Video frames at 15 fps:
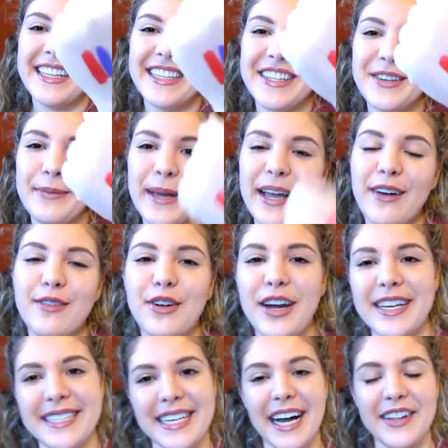little bit of
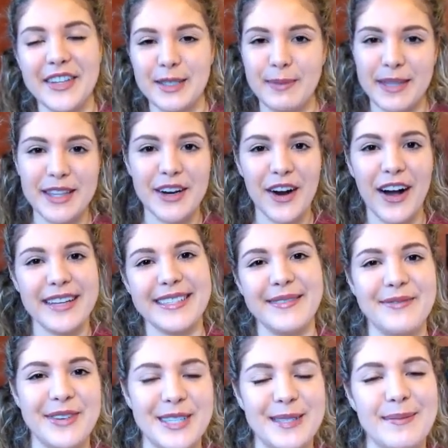crazy colors, but they're
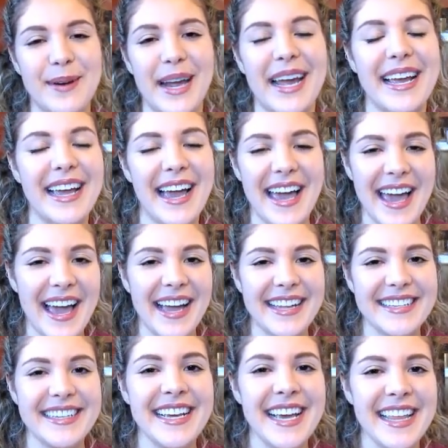awesome for spring,
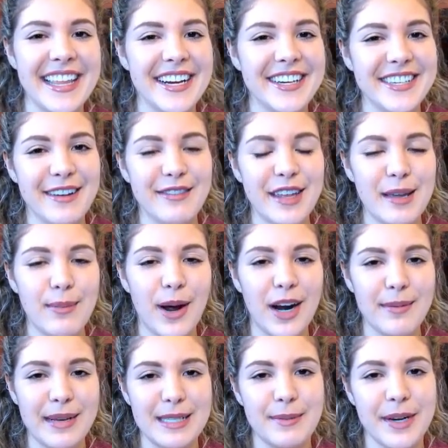and they're definitely
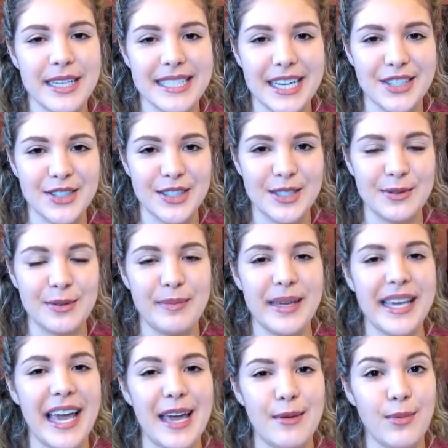part of my spring essentials would
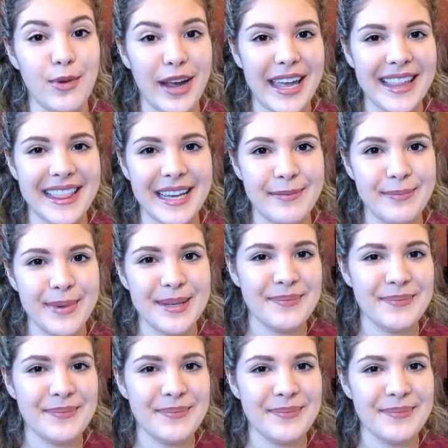be a bright lip.